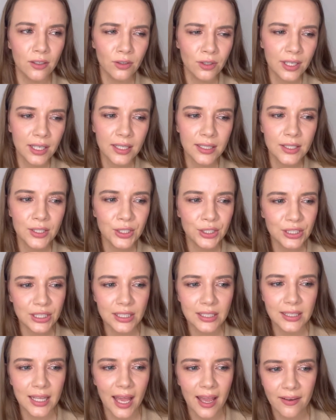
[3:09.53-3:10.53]
You can use
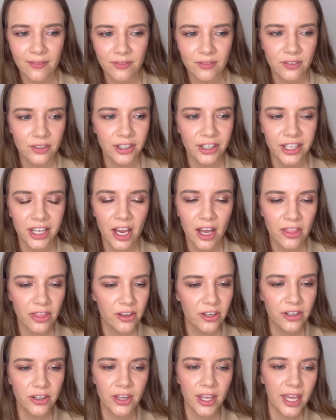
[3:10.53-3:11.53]
it every
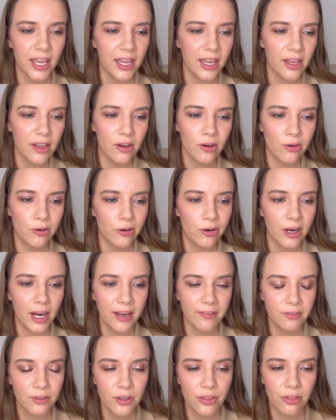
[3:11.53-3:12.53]
other day or
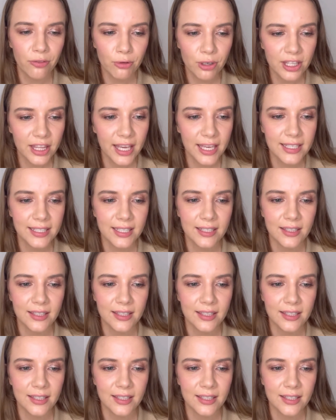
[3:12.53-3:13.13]
every 3 days,